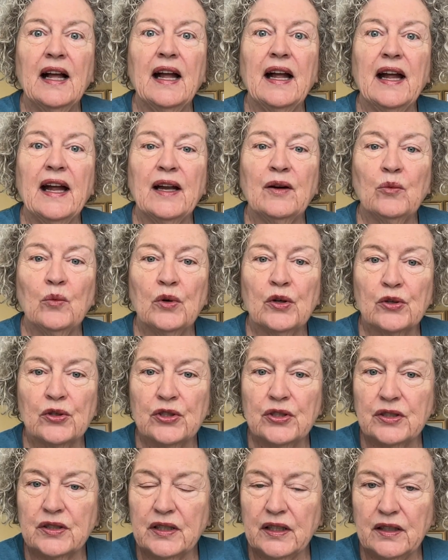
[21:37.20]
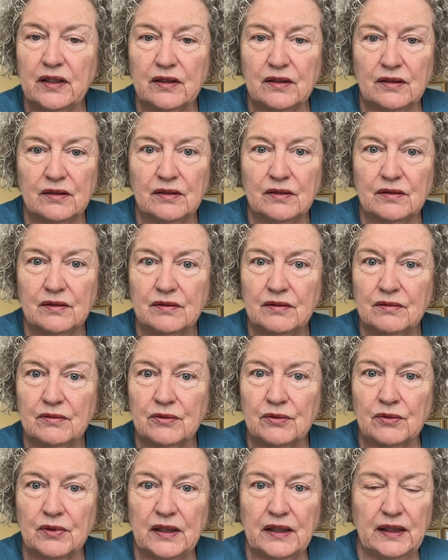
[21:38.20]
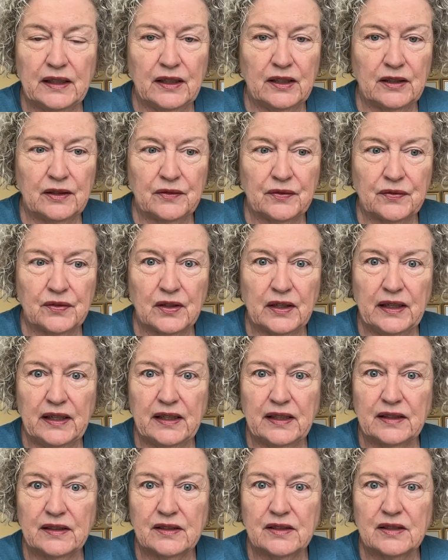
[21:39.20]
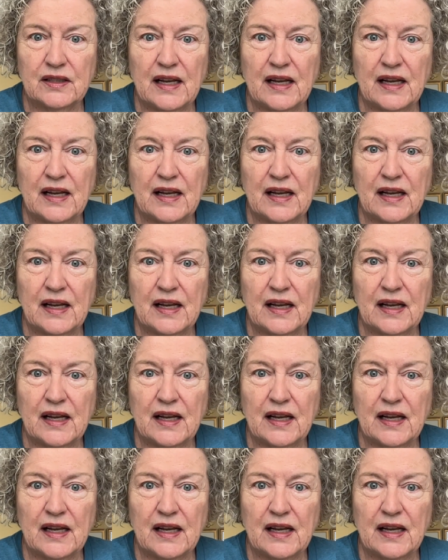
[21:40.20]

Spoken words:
and we're still really good friends.